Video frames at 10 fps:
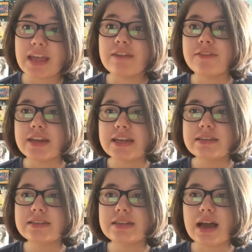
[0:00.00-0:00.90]
If it
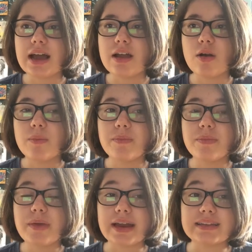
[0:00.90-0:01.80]
is, I hope
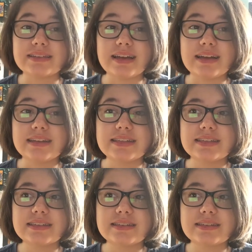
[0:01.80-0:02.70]
that it's
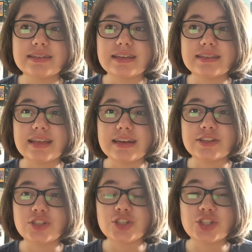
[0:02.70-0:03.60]
nice, and that
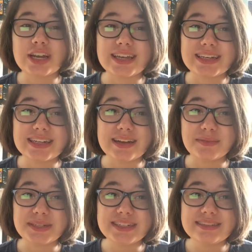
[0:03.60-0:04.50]
it's just checking in
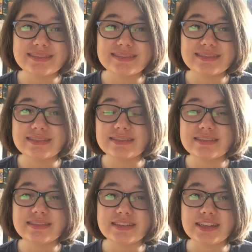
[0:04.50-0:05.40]
on me,
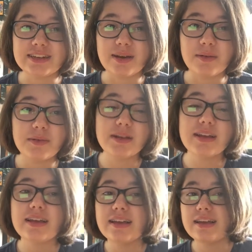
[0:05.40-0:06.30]
you know.
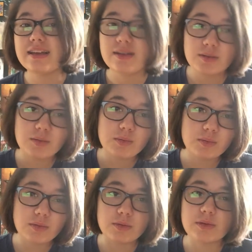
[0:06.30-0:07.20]

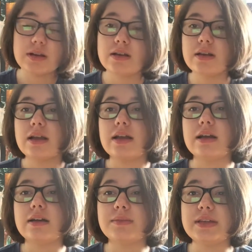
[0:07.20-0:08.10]
Ooh.
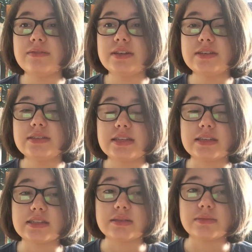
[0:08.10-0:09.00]
Even if it's, like, a
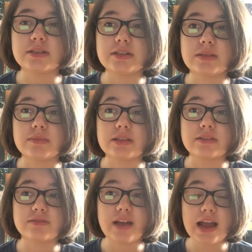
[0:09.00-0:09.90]
demon or something, the
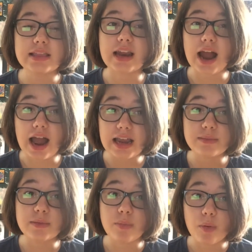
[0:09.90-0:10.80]
fact that I
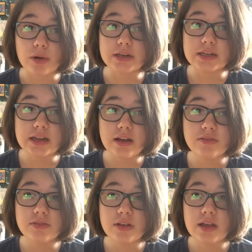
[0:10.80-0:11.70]
am important enough